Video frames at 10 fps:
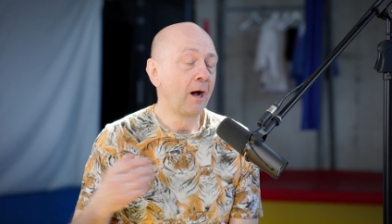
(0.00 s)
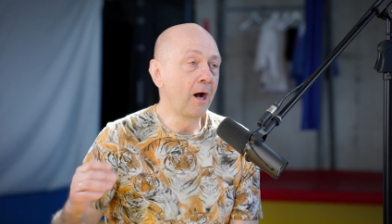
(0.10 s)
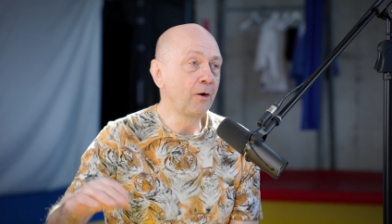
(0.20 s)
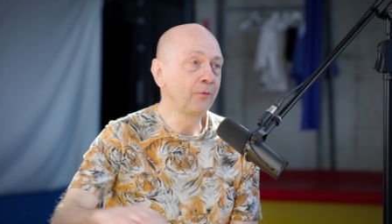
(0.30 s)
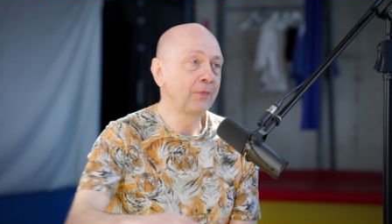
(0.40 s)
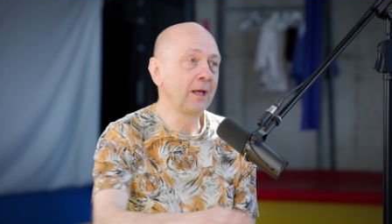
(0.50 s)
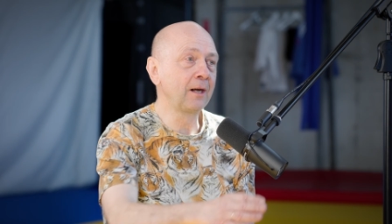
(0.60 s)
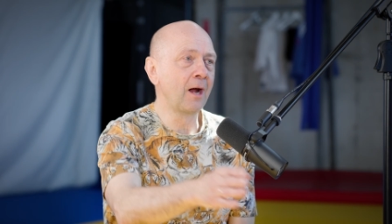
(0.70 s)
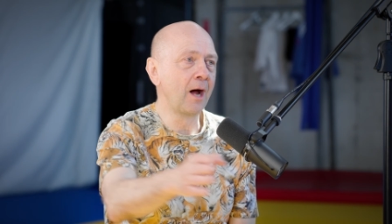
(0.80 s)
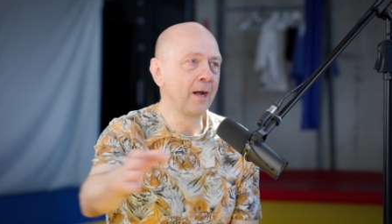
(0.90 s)
how they
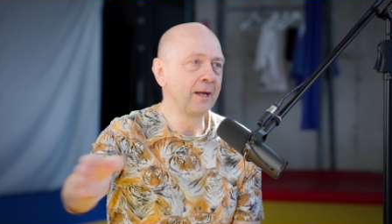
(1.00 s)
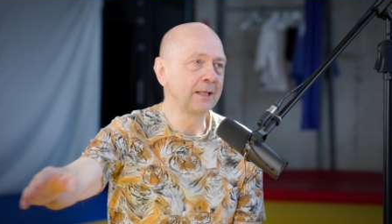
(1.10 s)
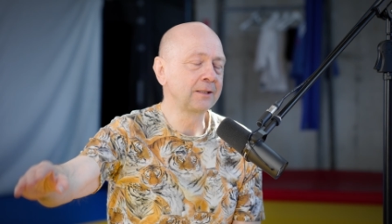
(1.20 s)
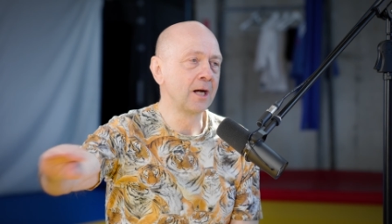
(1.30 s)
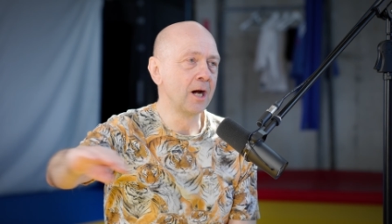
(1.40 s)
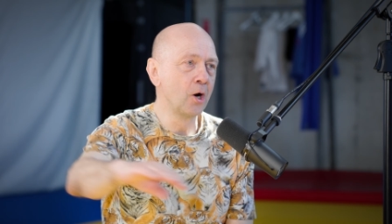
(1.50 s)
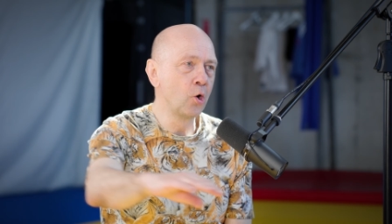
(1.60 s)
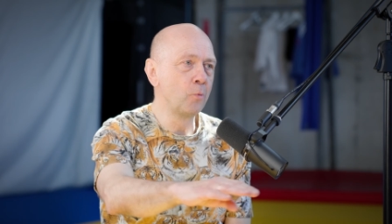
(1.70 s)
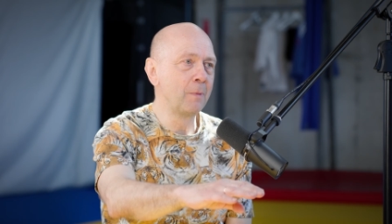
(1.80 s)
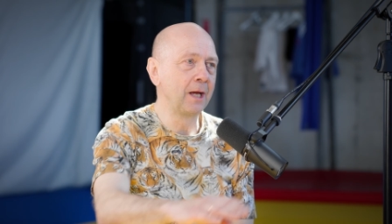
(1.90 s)
run at
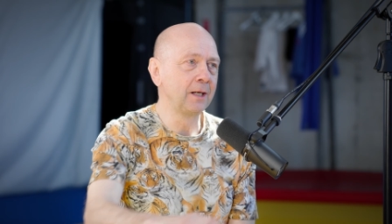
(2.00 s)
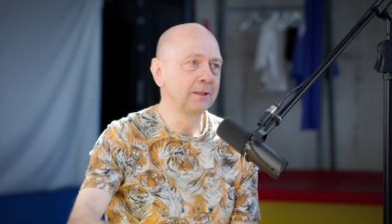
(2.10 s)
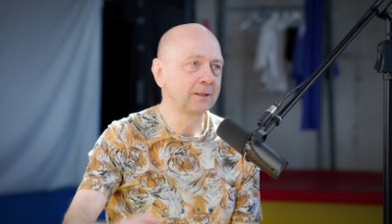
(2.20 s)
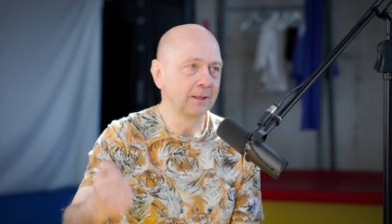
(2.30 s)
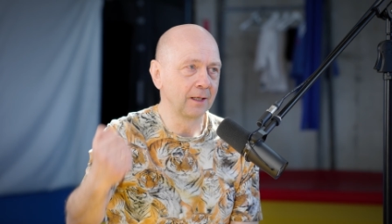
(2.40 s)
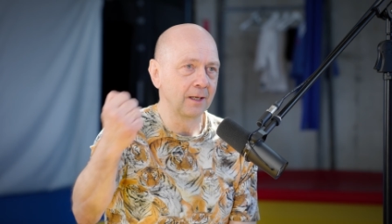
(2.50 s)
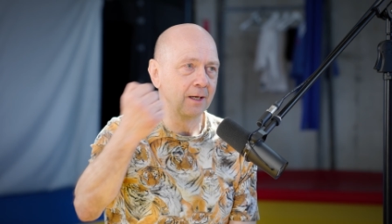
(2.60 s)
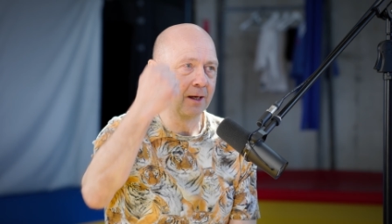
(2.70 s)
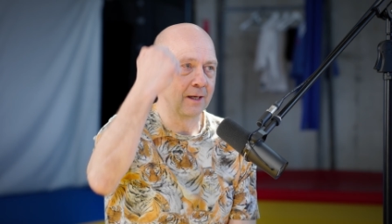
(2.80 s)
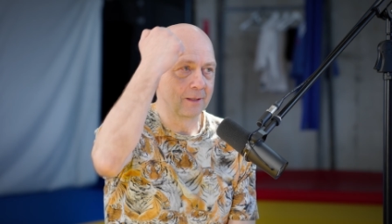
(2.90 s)
home and
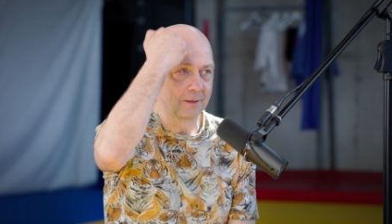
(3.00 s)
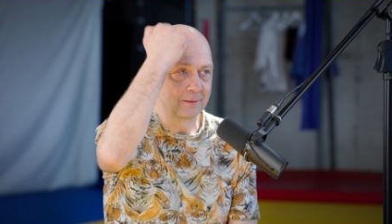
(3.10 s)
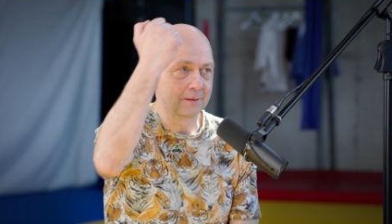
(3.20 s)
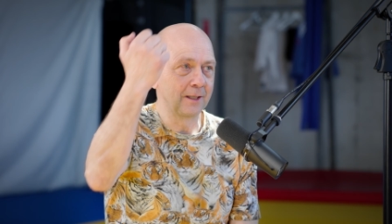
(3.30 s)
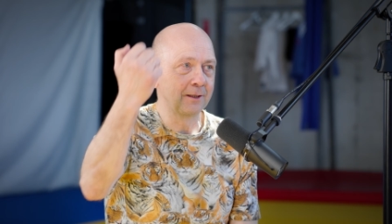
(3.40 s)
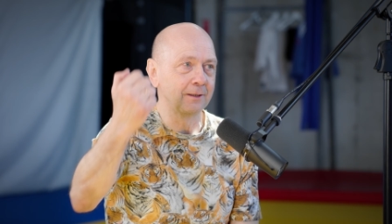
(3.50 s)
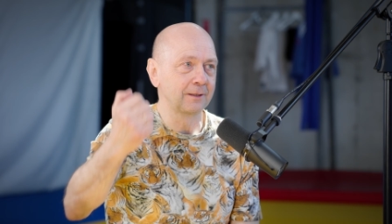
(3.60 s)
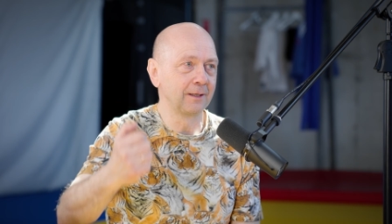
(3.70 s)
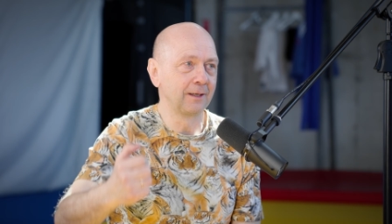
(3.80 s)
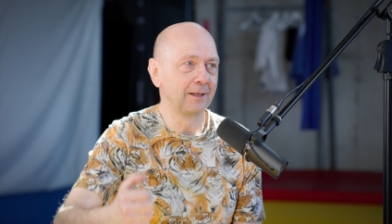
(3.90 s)
uh, kick
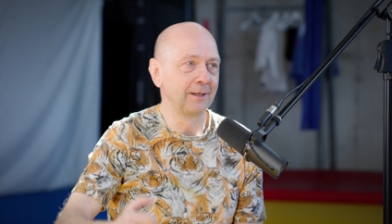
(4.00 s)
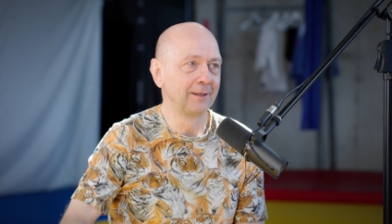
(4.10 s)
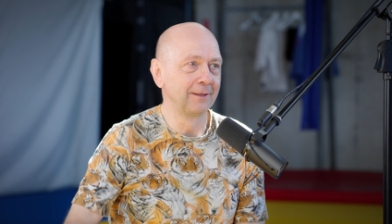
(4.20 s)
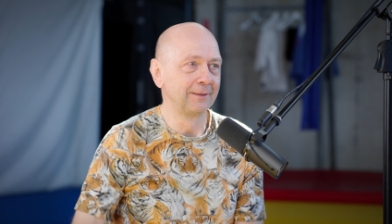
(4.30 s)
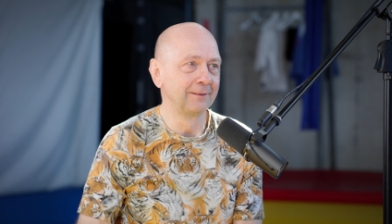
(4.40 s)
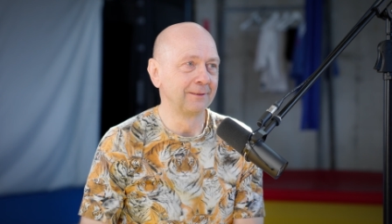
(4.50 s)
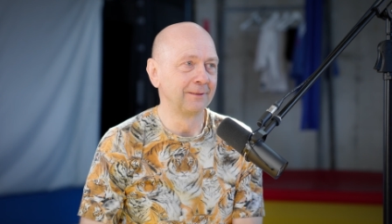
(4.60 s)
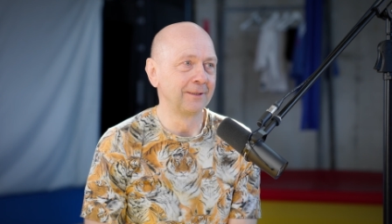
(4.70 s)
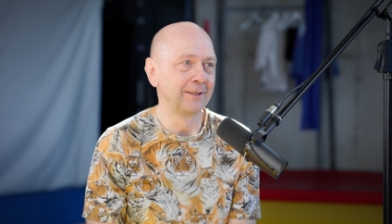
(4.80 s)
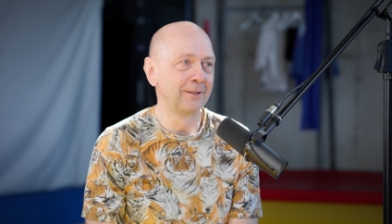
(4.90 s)

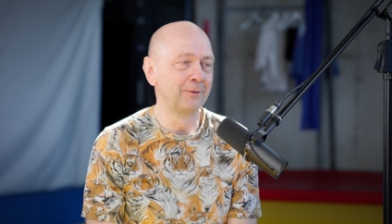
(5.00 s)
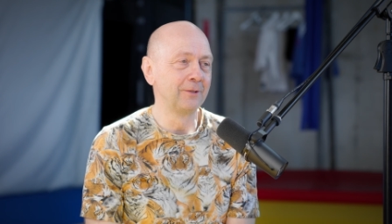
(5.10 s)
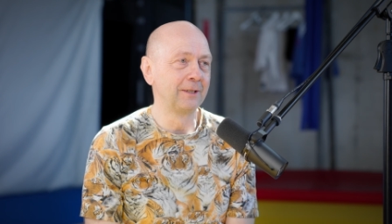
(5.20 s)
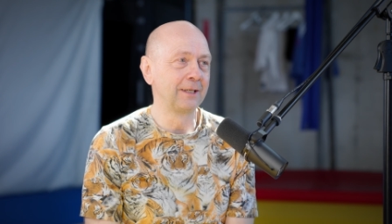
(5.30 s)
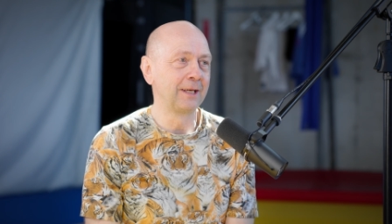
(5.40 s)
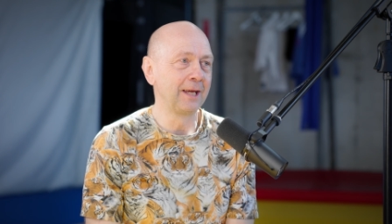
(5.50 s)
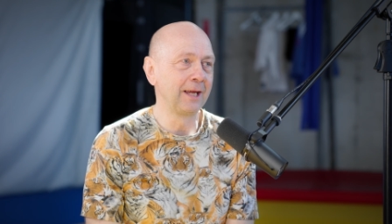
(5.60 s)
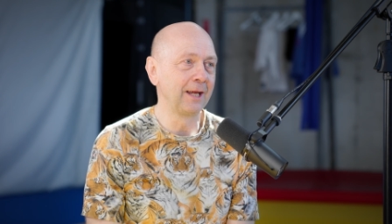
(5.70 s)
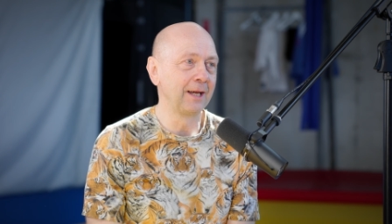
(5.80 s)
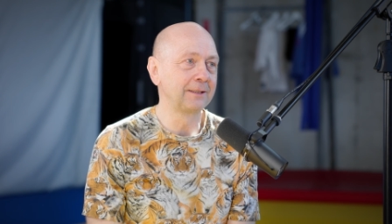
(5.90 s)
uh, on a
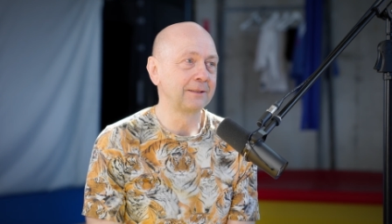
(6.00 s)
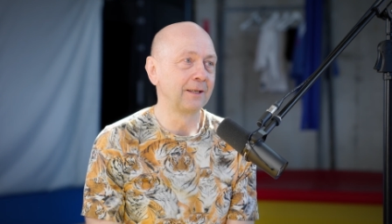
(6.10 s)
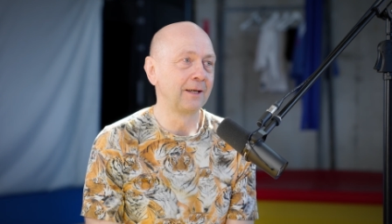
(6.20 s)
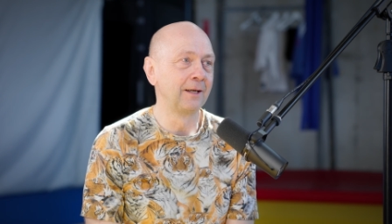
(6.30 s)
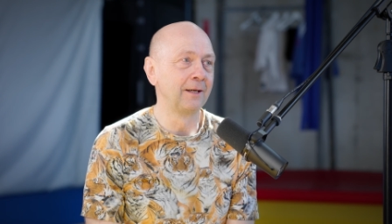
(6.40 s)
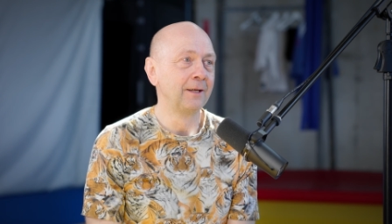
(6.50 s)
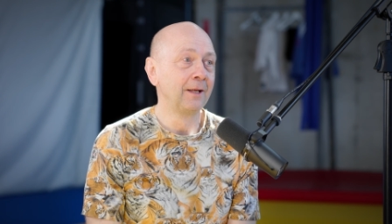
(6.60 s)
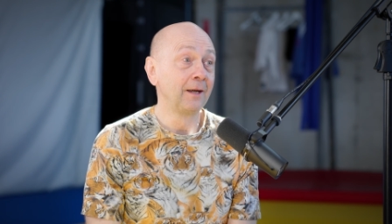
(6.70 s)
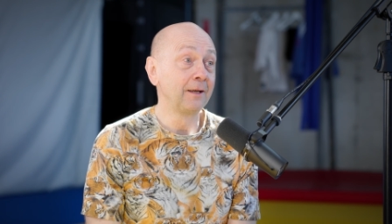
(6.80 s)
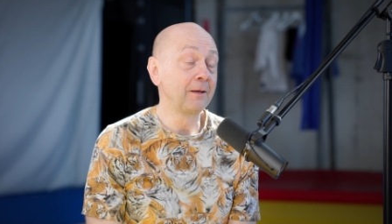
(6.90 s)
head uh,
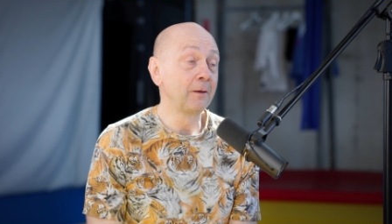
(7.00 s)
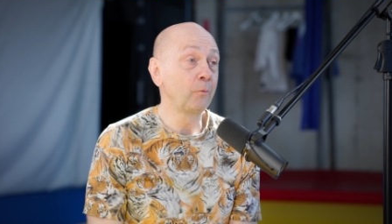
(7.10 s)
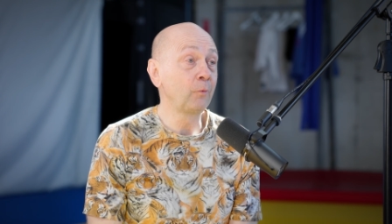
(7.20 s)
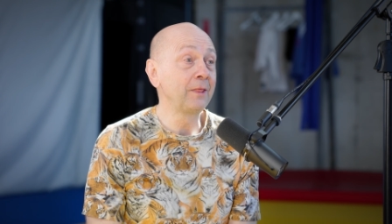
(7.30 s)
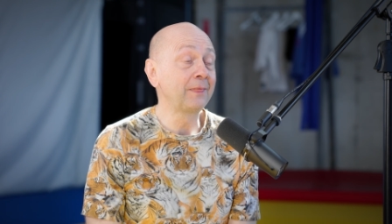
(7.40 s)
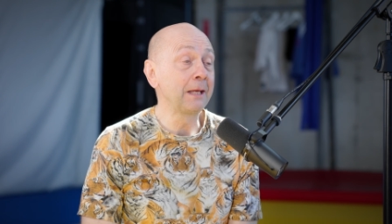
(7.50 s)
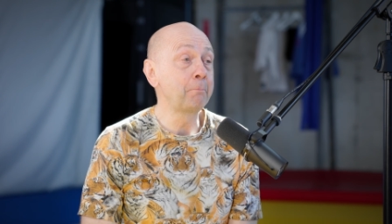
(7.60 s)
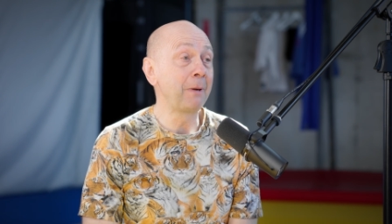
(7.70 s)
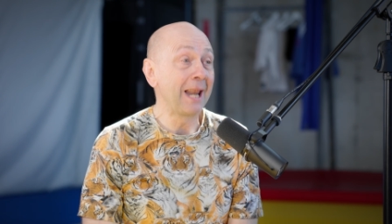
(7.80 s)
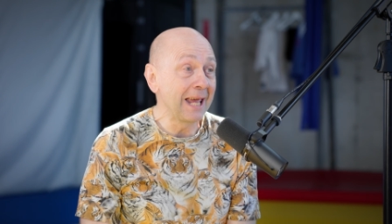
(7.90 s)
when they
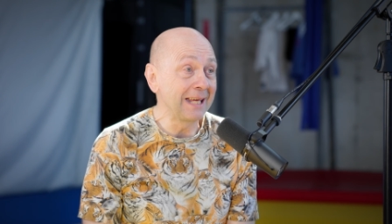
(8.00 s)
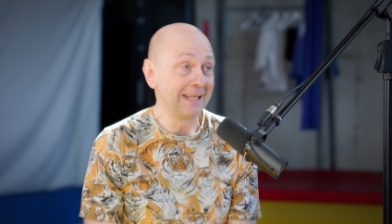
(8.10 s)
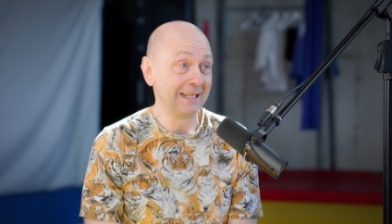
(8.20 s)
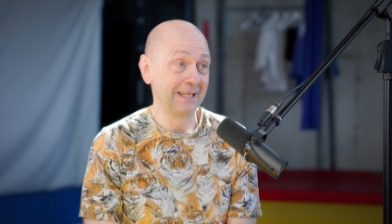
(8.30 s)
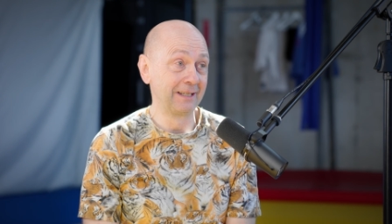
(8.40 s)
play.